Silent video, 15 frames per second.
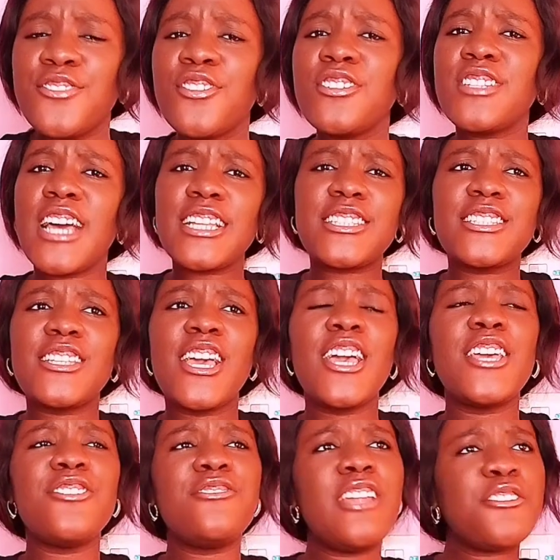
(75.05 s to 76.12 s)
It's not that
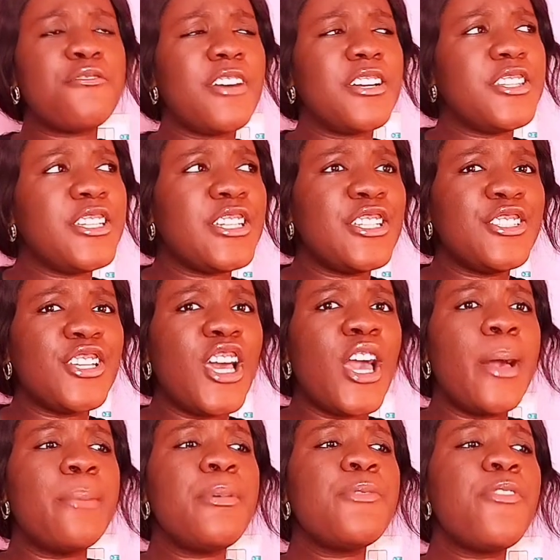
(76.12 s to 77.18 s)
you like
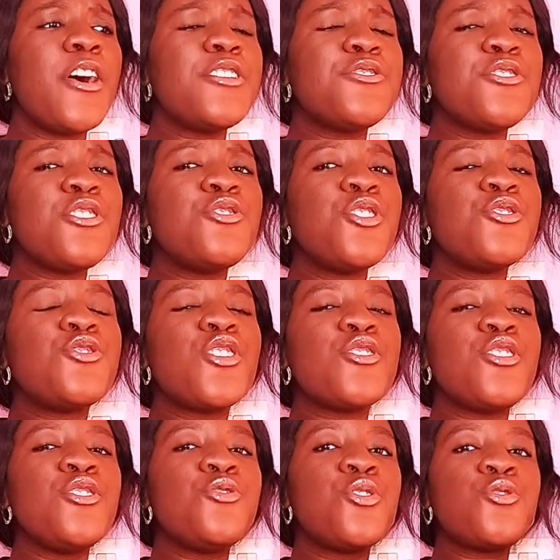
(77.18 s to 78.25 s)
overthinking. Before you
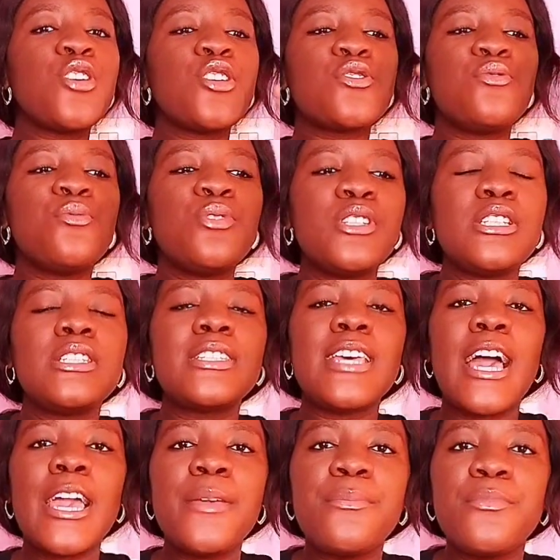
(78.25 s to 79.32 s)
don't just know the
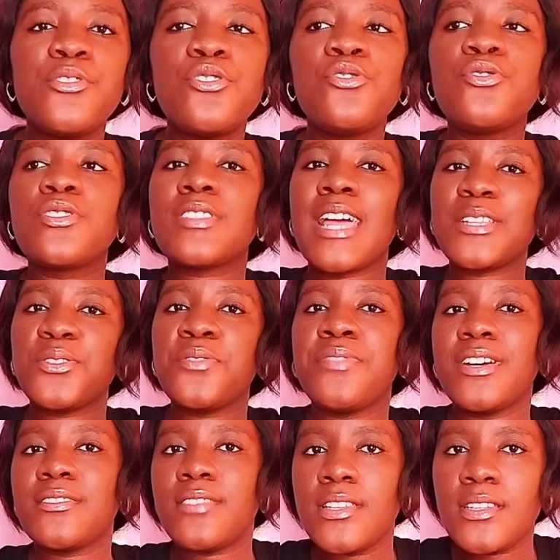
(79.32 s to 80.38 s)
time you start
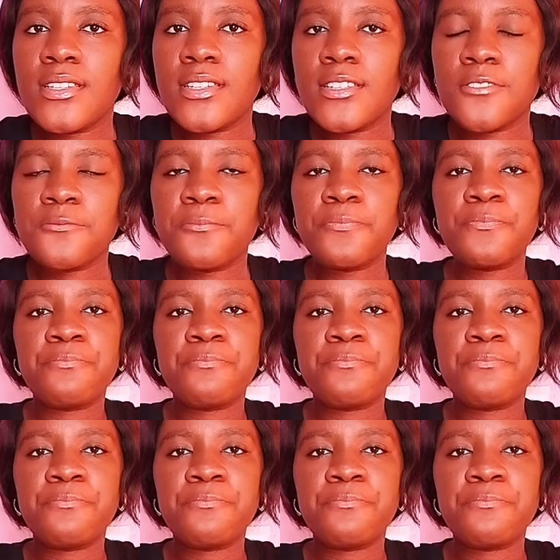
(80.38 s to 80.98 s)
overthinking.